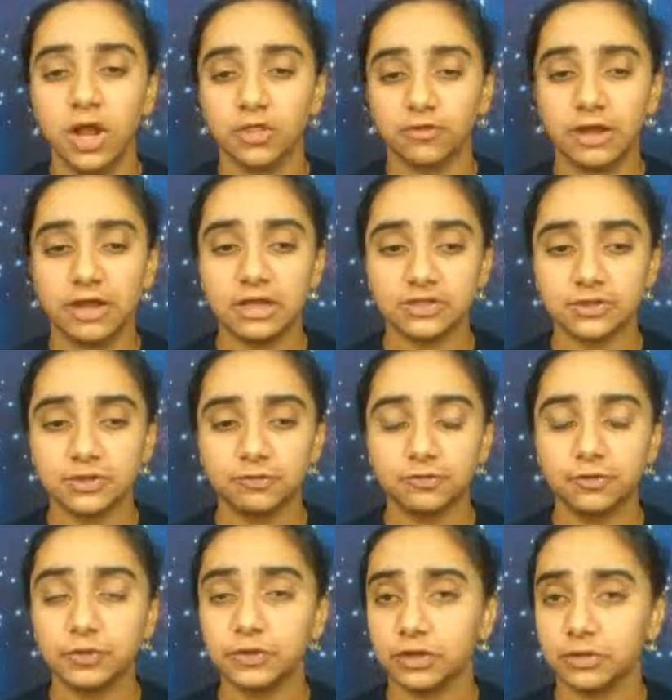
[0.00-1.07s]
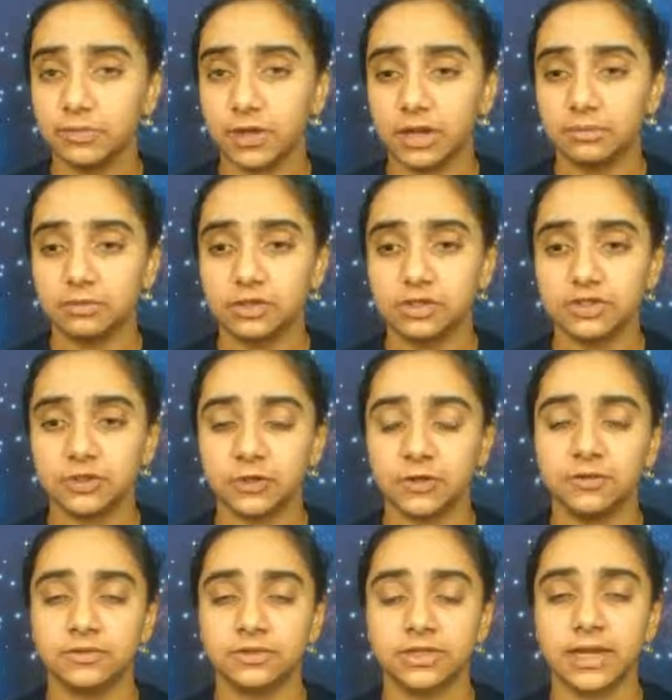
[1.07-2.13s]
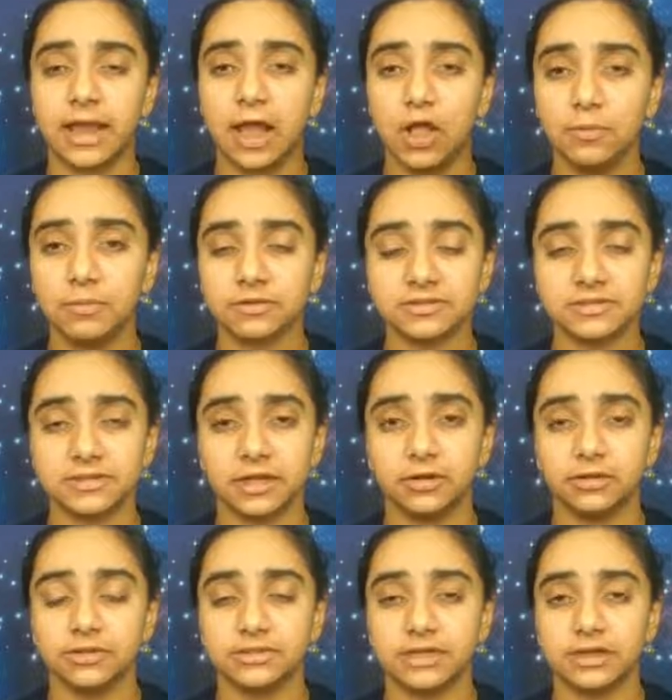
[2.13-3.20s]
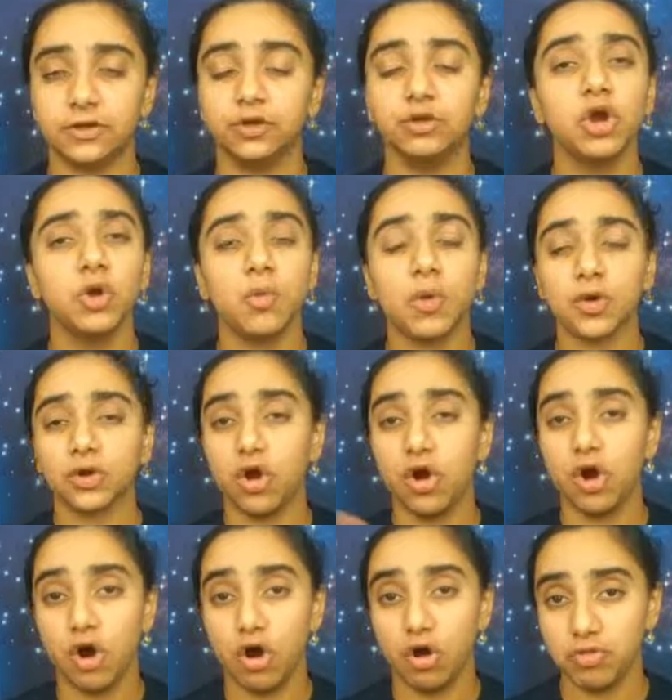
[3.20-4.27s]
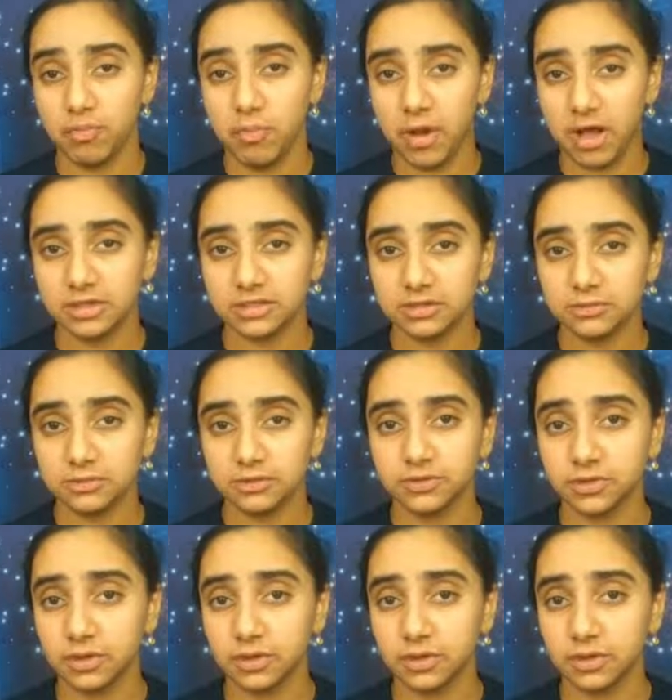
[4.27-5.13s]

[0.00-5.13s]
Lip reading: The rational root theorem that I'm going to show you is going to help us narrow it down to what are all the possible